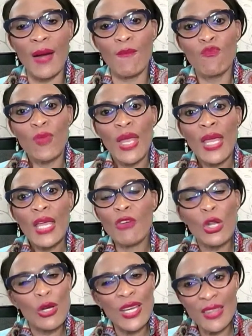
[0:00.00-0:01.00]
um,
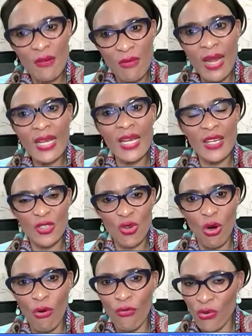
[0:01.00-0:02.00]
if you look at the
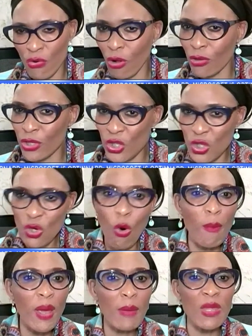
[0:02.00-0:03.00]
readiness overall, the
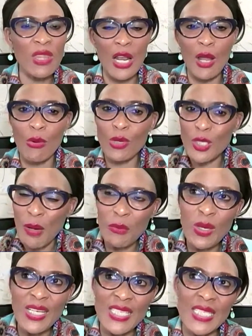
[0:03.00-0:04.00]
score may be the lowest,
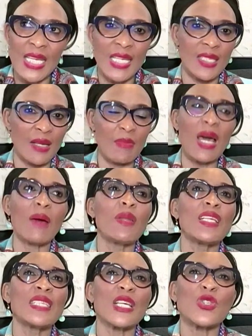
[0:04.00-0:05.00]
but we are seeing some
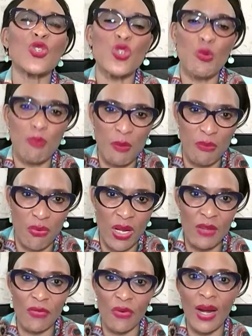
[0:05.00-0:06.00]
companies are super
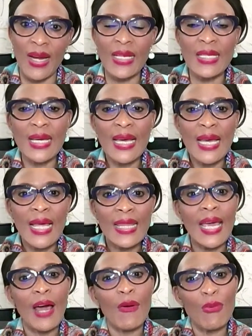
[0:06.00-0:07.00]
brave, right?
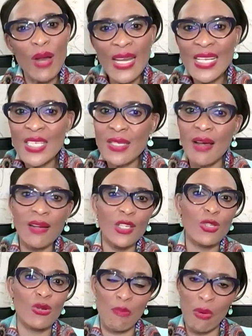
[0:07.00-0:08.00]
They are already
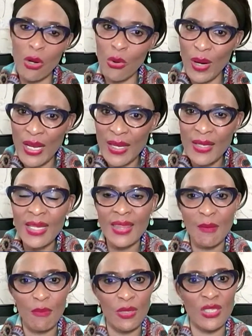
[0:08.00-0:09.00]
starting to deploy it
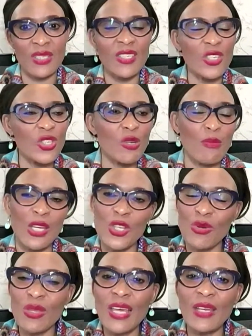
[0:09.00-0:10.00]
in their businesses to make
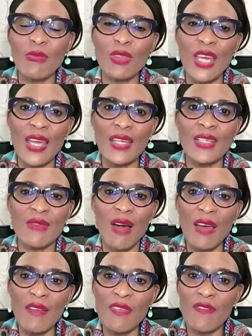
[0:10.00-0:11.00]
sure that they
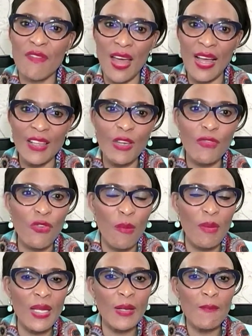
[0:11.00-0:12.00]
derive value
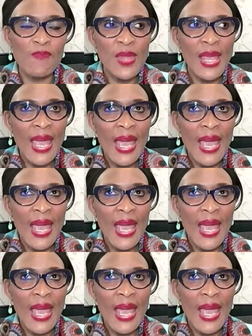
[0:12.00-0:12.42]
from it.